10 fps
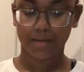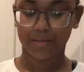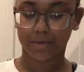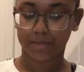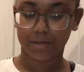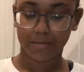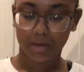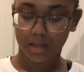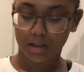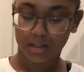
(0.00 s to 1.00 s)
and put them
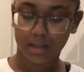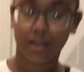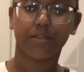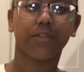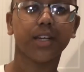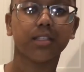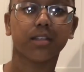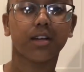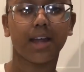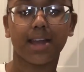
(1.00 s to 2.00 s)
in the
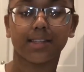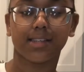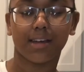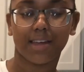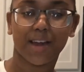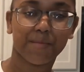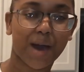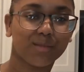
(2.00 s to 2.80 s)
freezer and see how they come out.